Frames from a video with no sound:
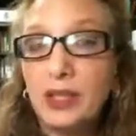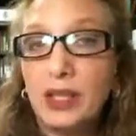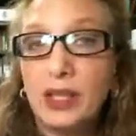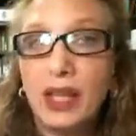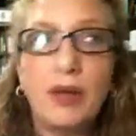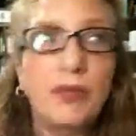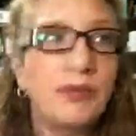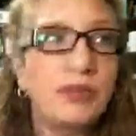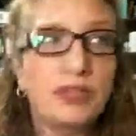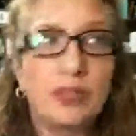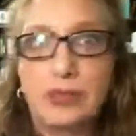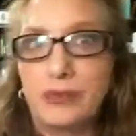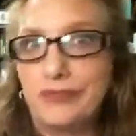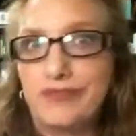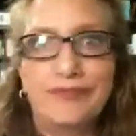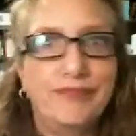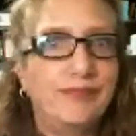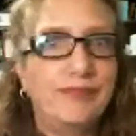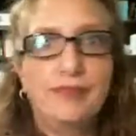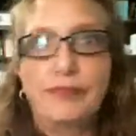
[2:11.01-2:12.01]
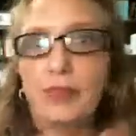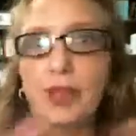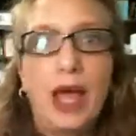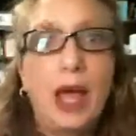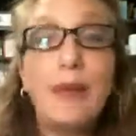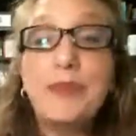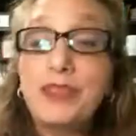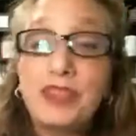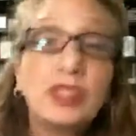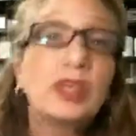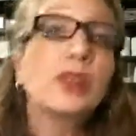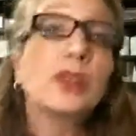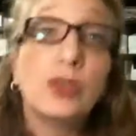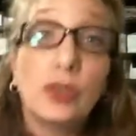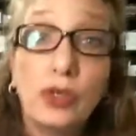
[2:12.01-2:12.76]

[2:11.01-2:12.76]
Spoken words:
and I'm still